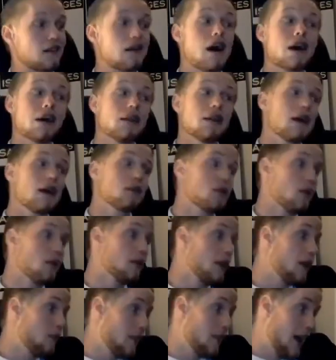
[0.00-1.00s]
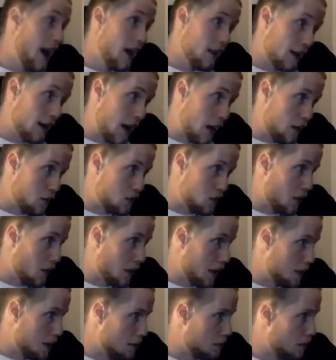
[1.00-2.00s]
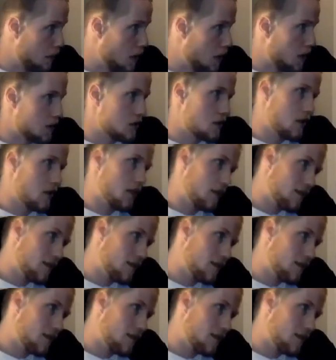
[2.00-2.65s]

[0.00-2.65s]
Right, and that's only if the alligators don't get them first.